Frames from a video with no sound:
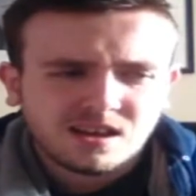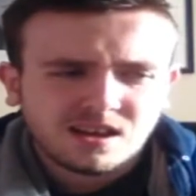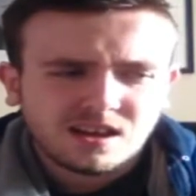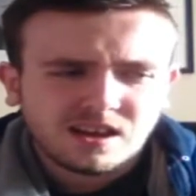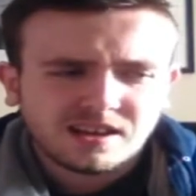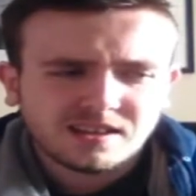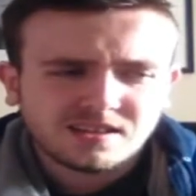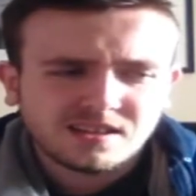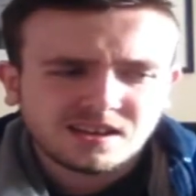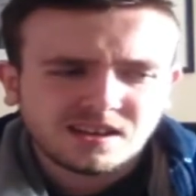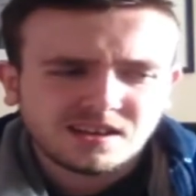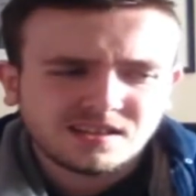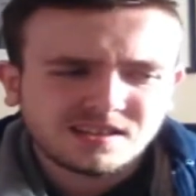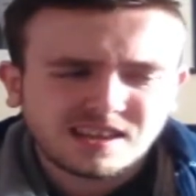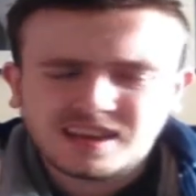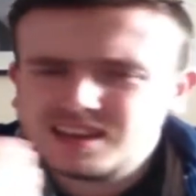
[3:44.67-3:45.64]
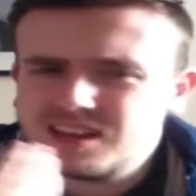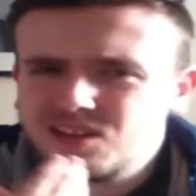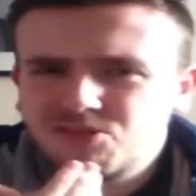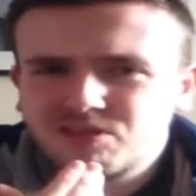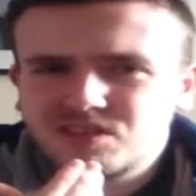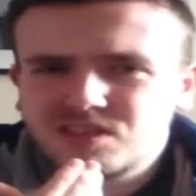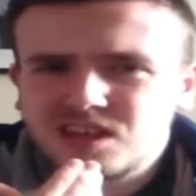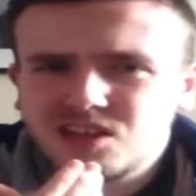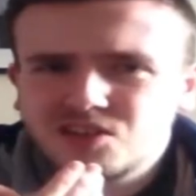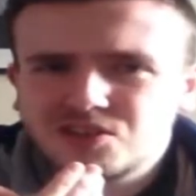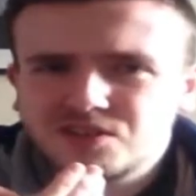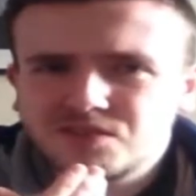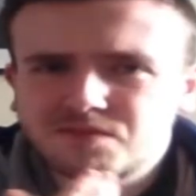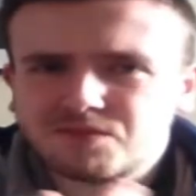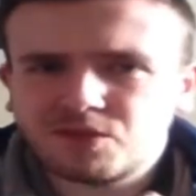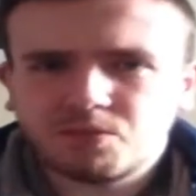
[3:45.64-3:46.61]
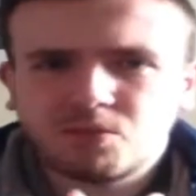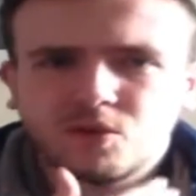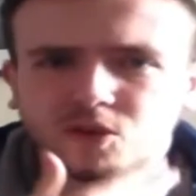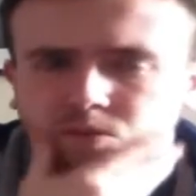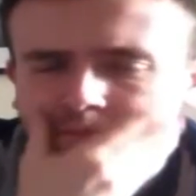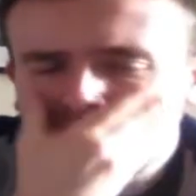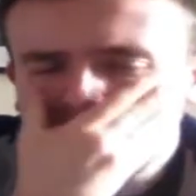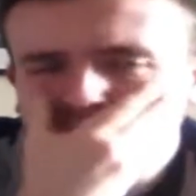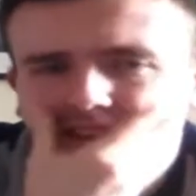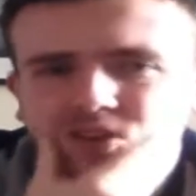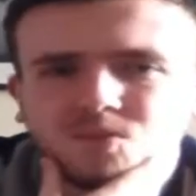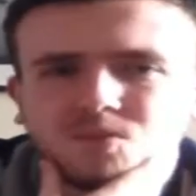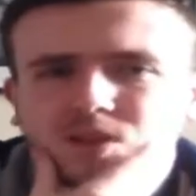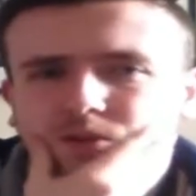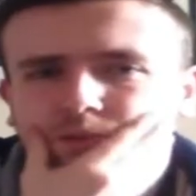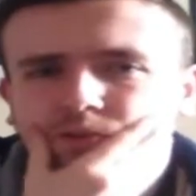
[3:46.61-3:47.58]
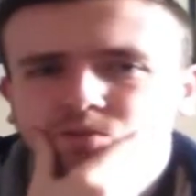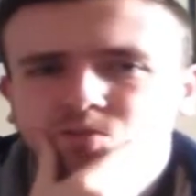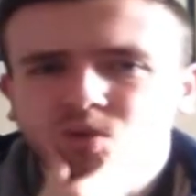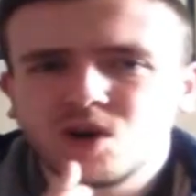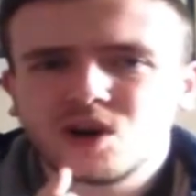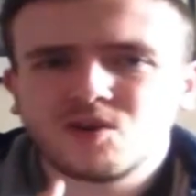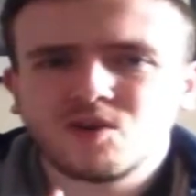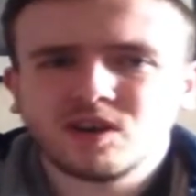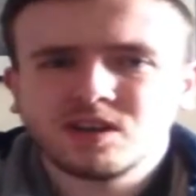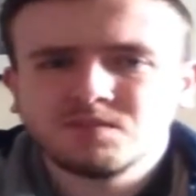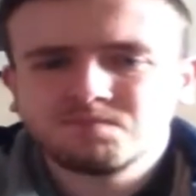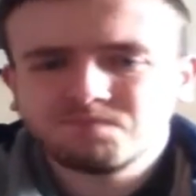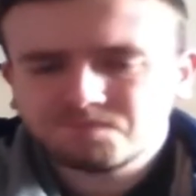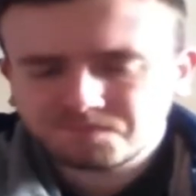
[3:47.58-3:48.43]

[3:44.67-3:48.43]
had skin irritation from all the makeup that he was wearing.